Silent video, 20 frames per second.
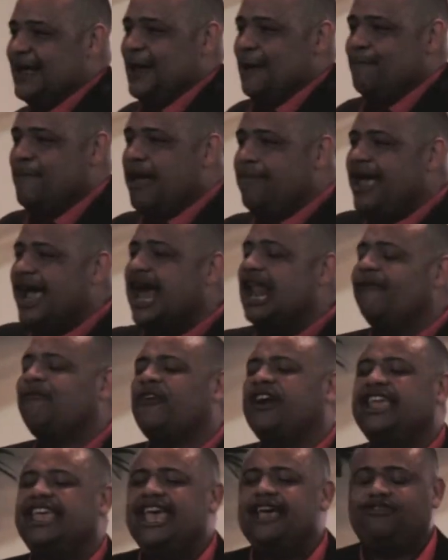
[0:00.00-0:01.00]
Maybe I got to
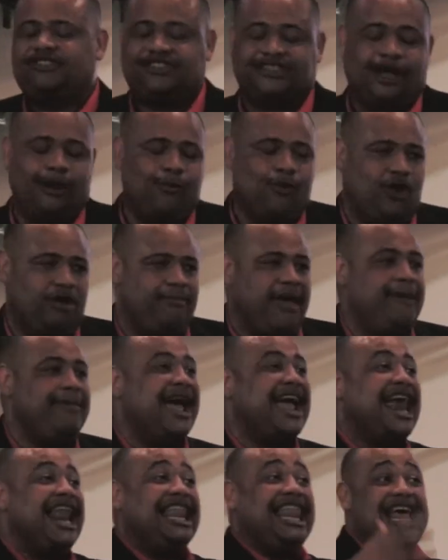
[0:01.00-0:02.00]
forgive someone. Maybe I
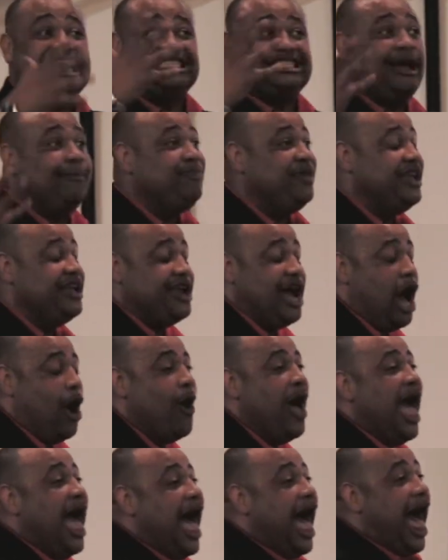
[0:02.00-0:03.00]
got to let something go.
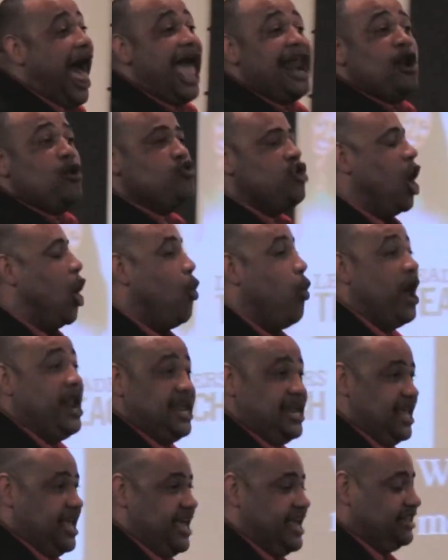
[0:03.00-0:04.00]
I don't know what
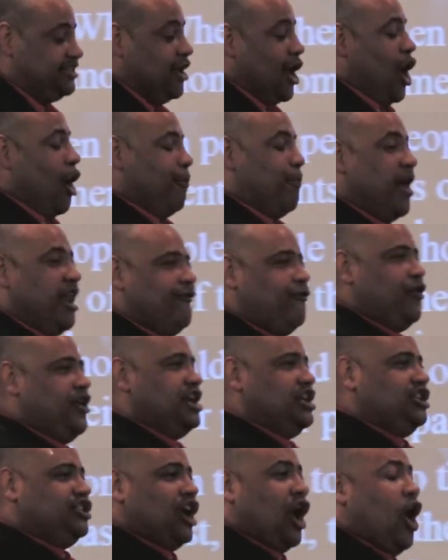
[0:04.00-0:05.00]
it is, but if we
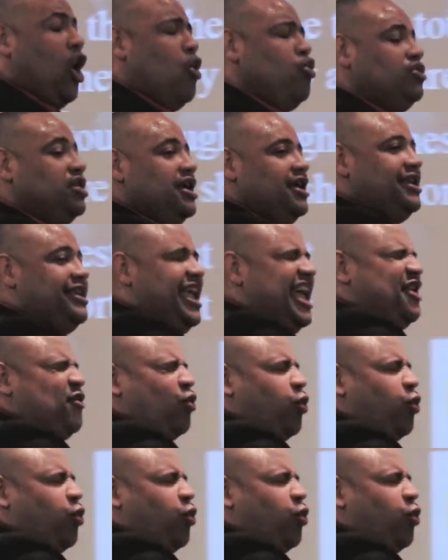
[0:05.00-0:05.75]
don't get